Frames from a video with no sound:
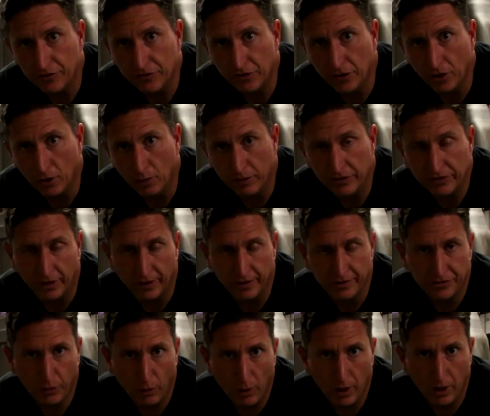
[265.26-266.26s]
so we
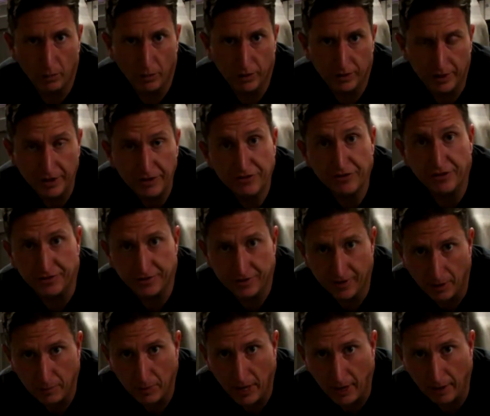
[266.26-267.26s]
started toying with engine
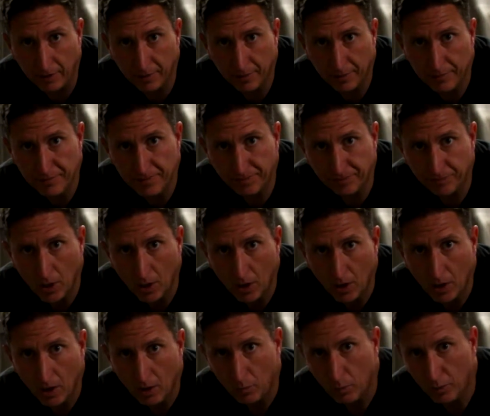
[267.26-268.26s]
setback.
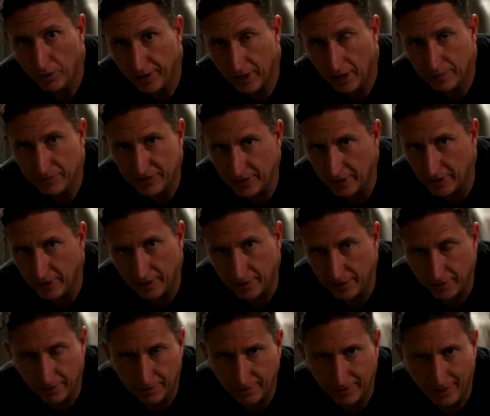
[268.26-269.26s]
One day I'm sitting
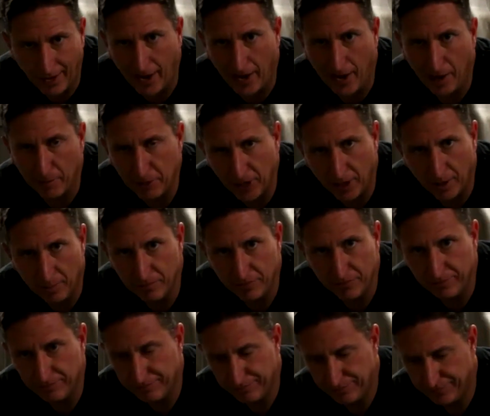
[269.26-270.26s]
in the cab and
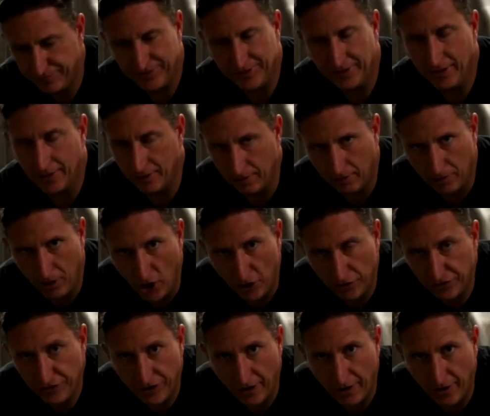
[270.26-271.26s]
I'm sitting in a
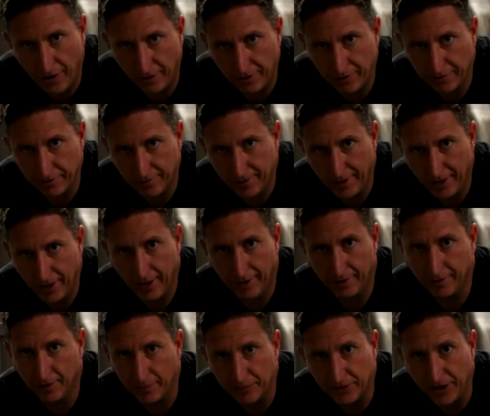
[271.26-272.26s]
lawn chair, and
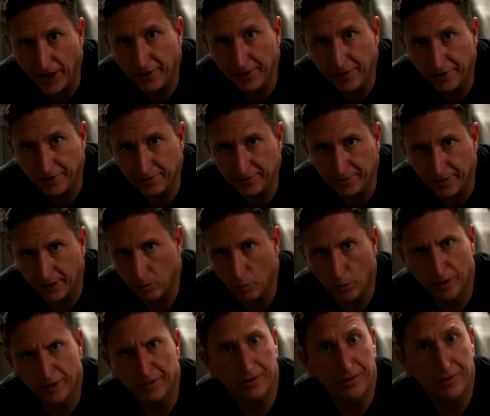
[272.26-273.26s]
Ed comes out here and is
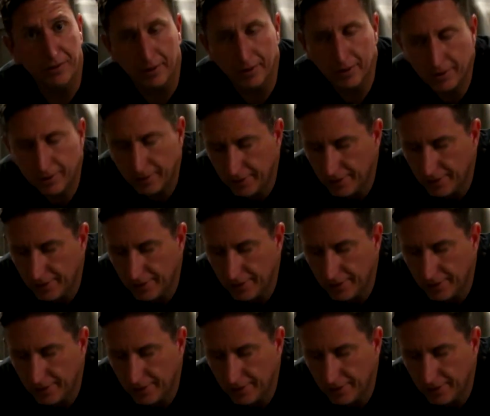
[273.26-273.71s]
like, "What are you doing?"